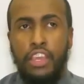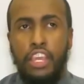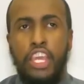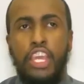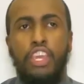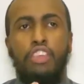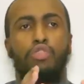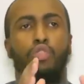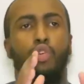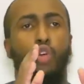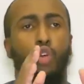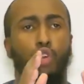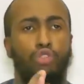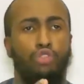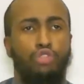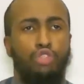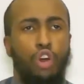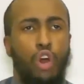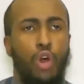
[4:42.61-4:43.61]
he's
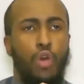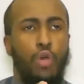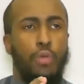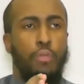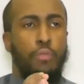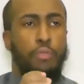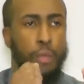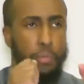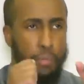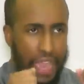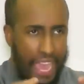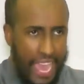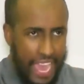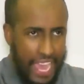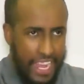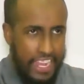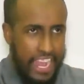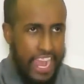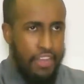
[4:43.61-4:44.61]
also
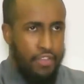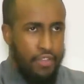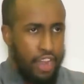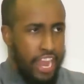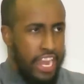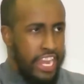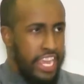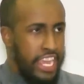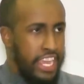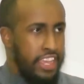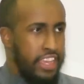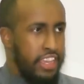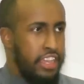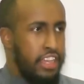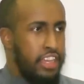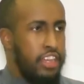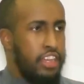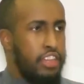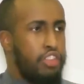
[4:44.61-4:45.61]
prepared and ready
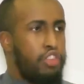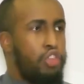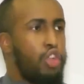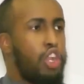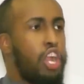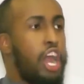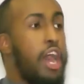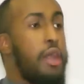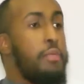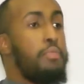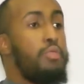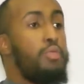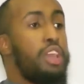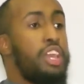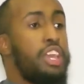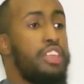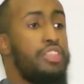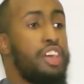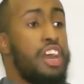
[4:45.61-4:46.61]
to come
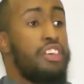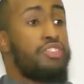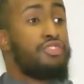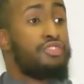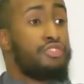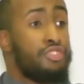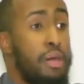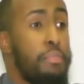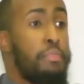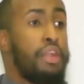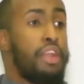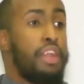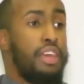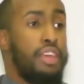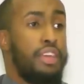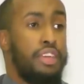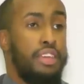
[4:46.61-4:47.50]
with a sabr.